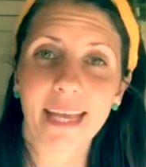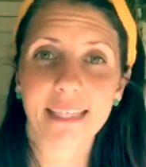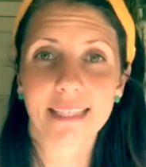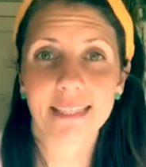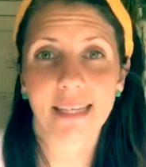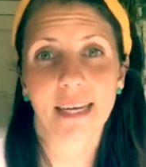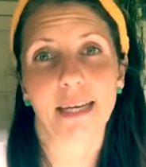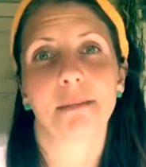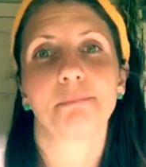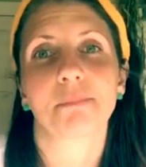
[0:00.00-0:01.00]
It's
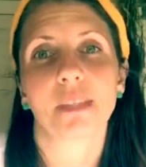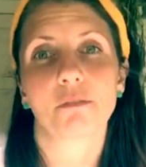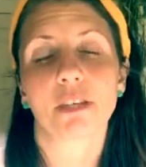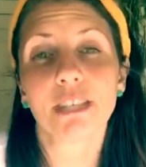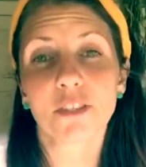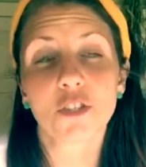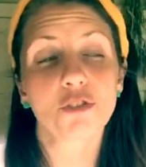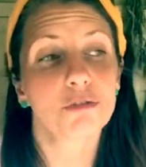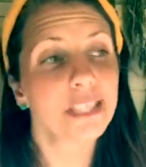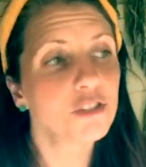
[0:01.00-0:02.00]
very
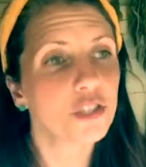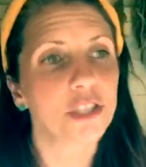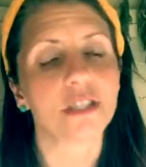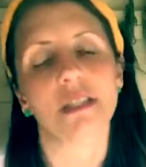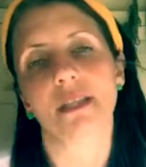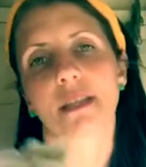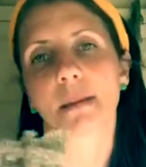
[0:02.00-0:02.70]
astringent.